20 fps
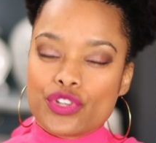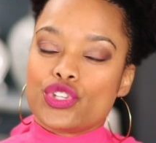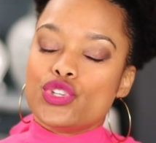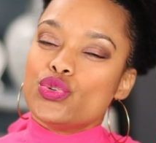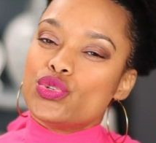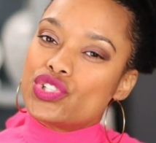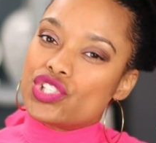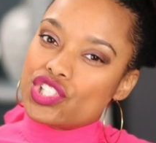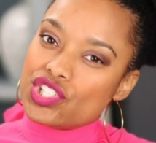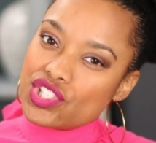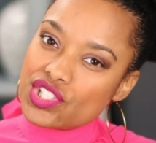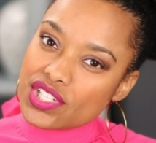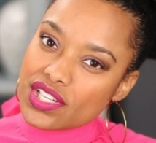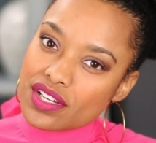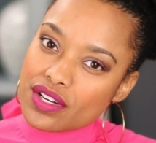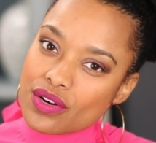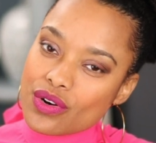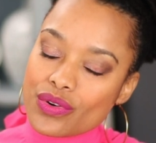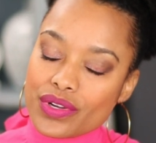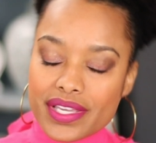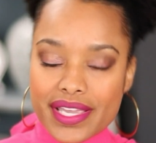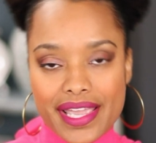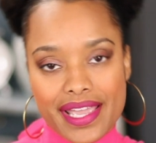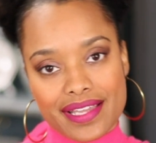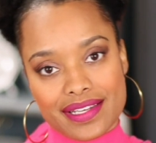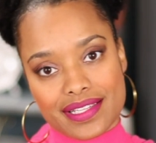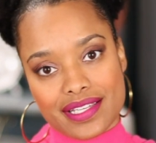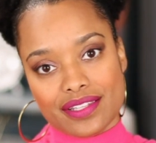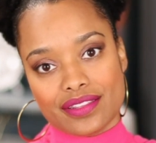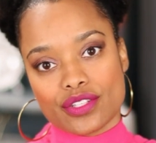you still
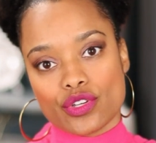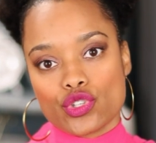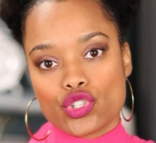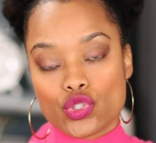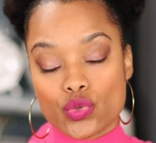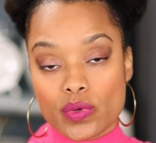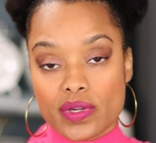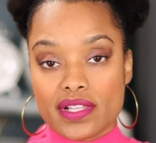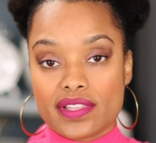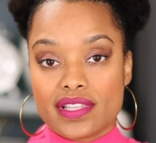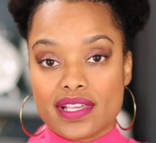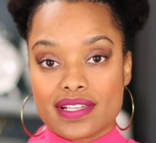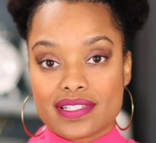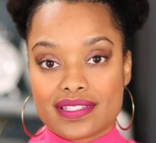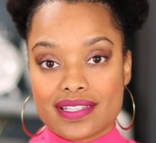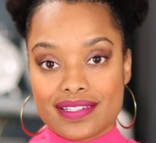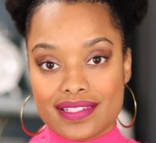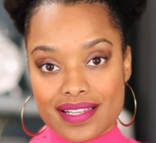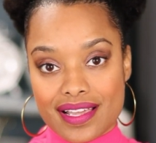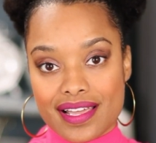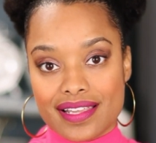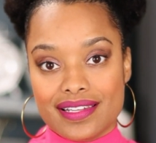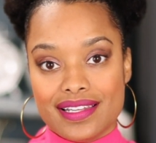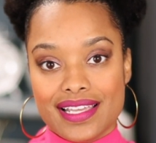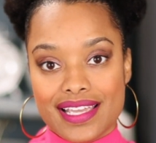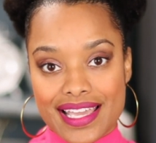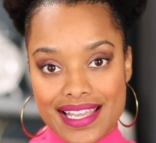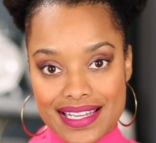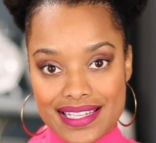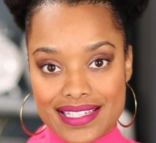can't get those twenty things
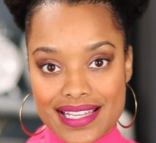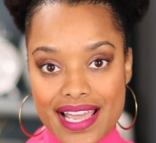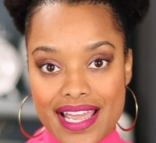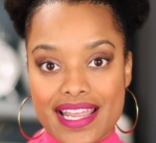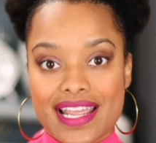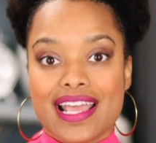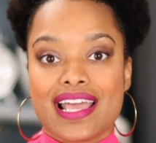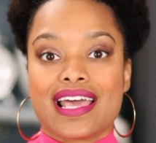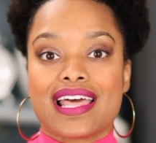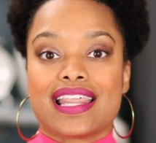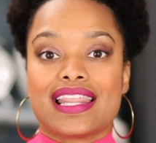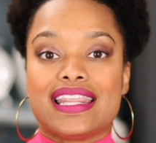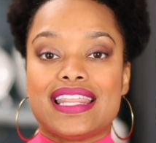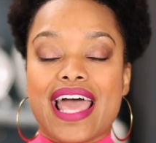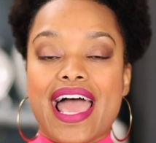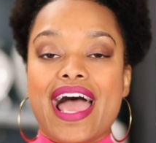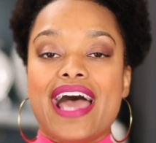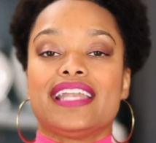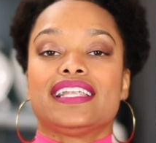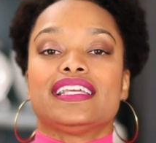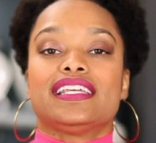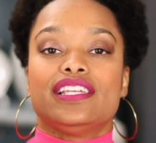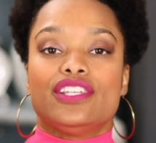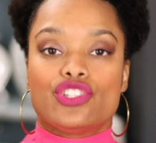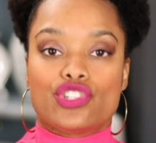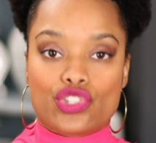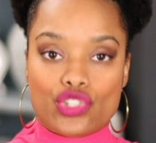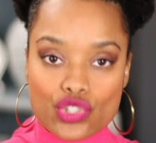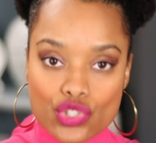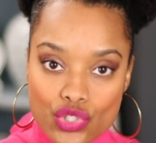done in a day. That
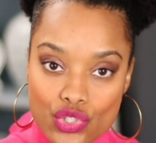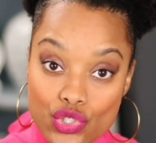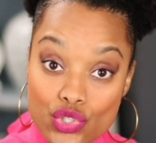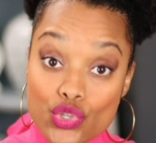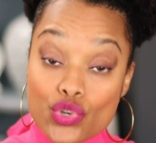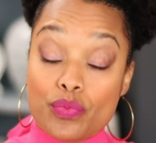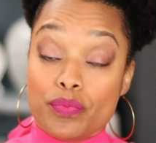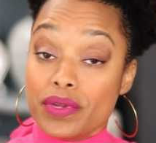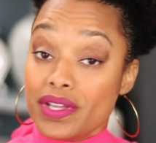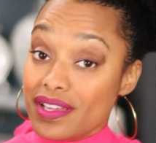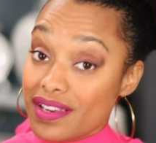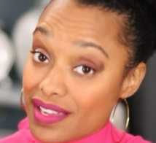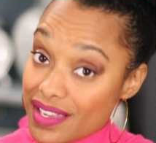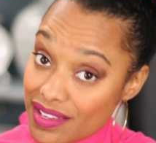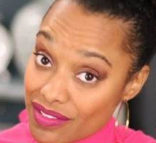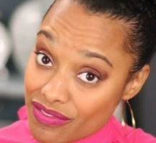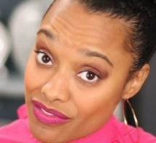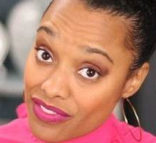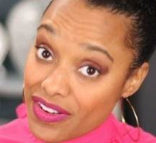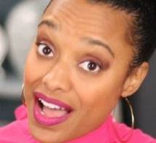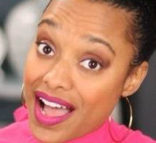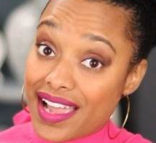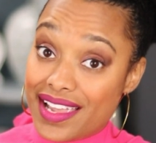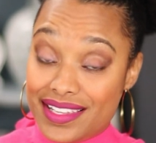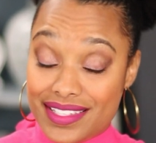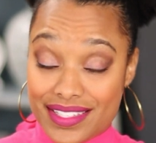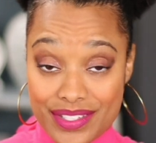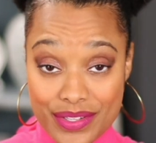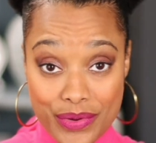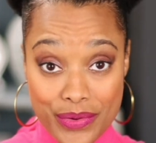is stupid
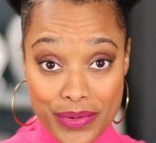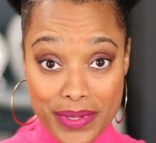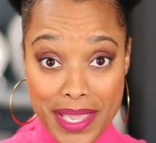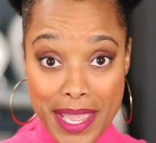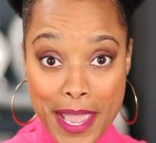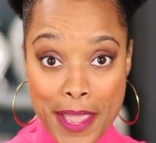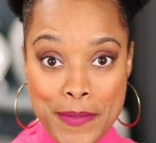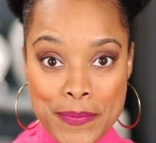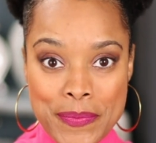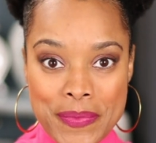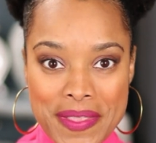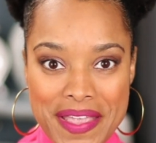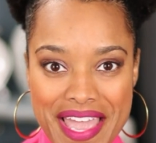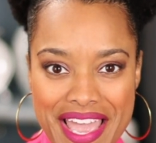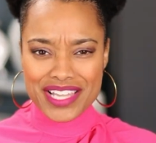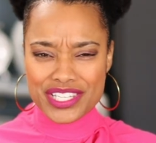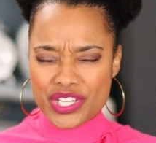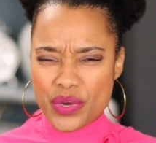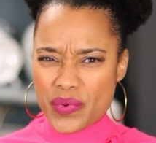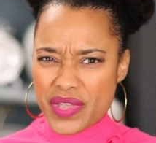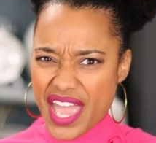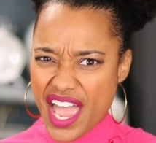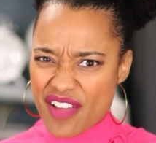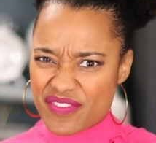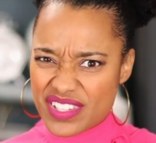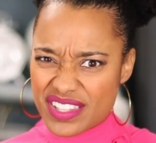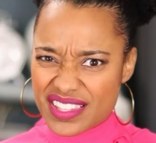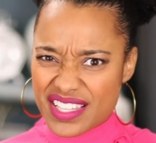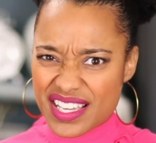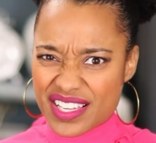advice, okay? And so we
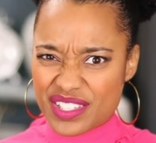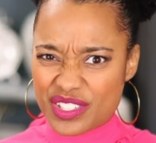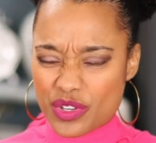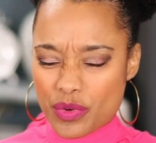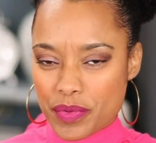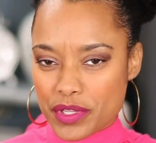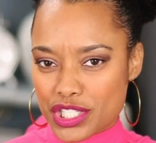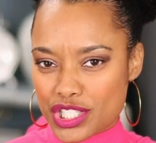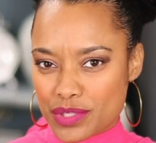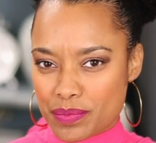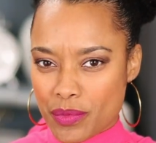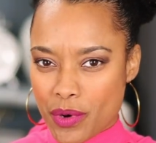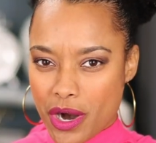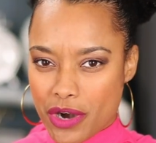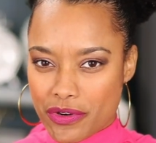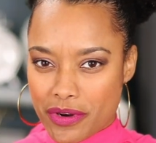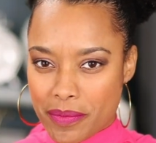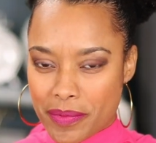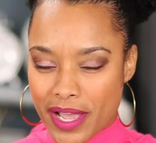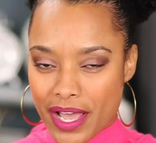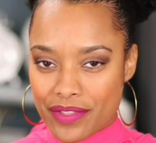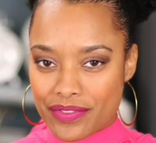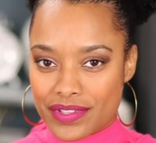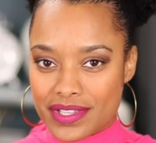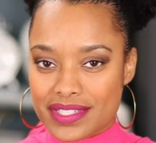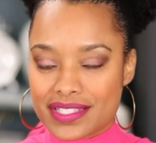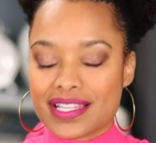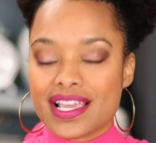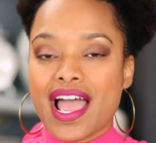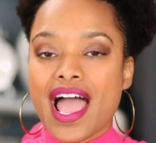have to think a little bit smarter about
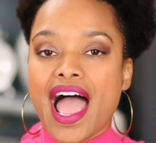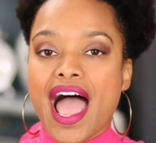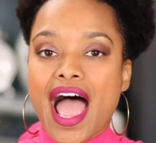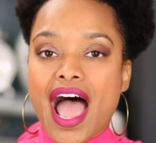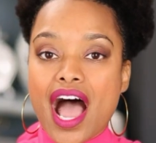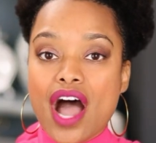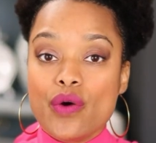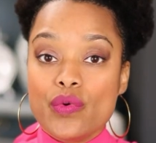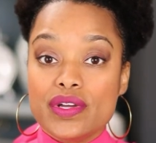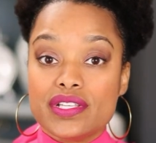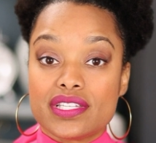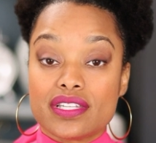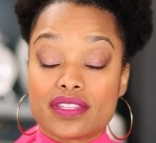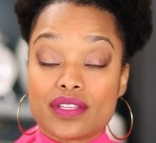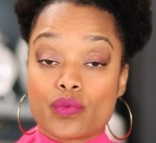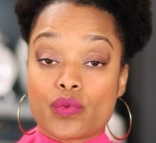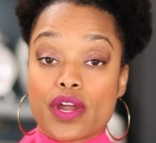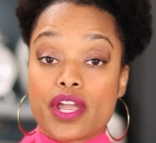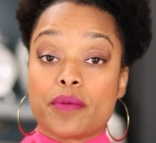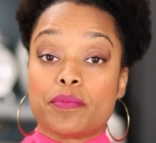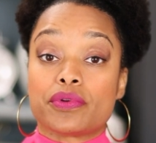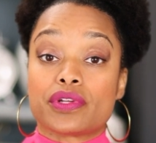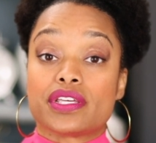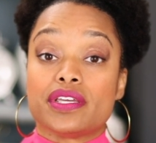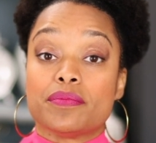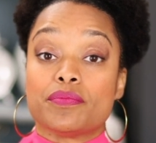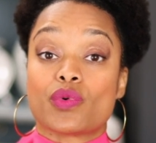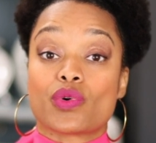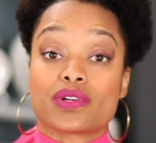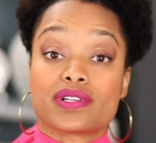this. How is it that we're able to
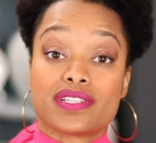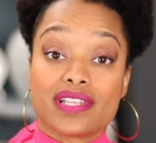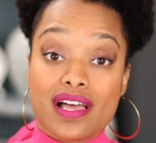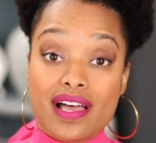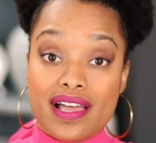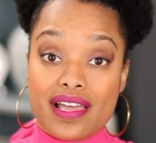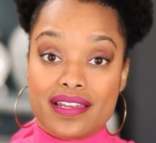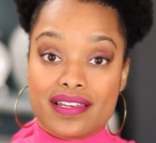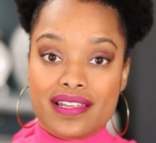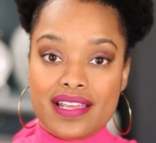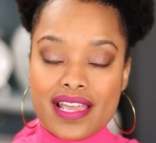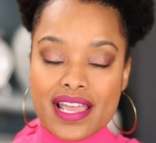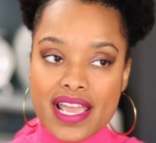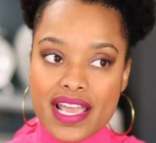get more done